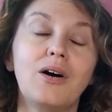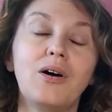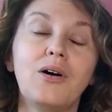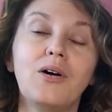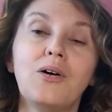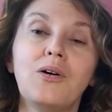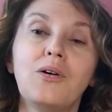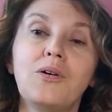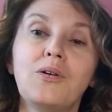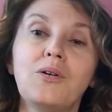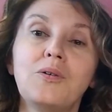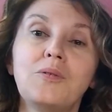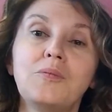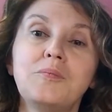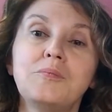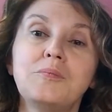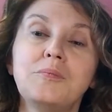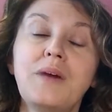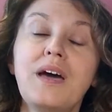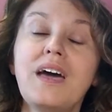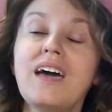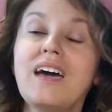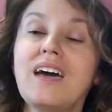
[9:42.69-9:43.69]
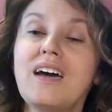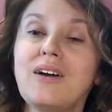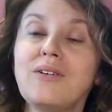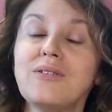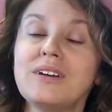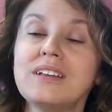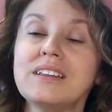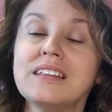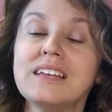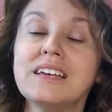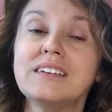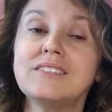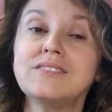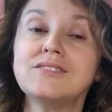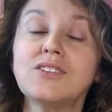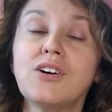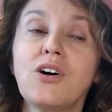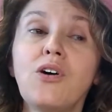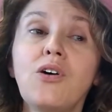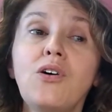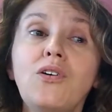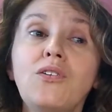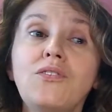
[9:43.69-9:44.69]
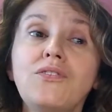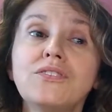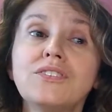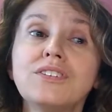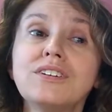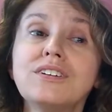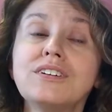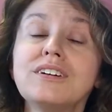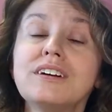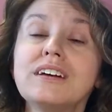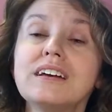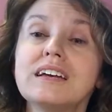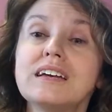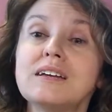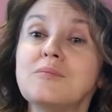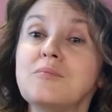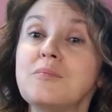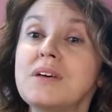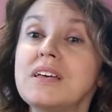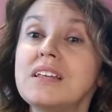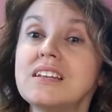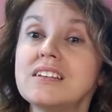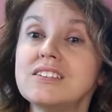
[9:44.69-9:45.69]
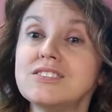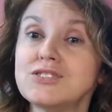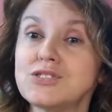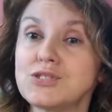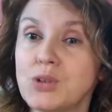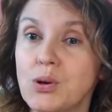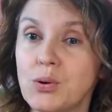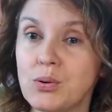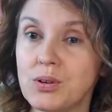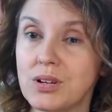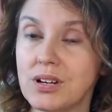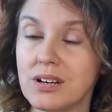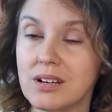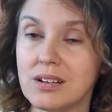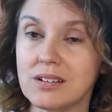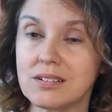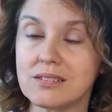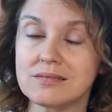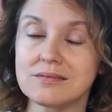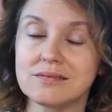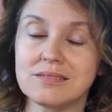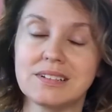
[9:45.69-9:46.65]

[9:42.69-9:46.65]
oh, Mary lives over in Minnesota.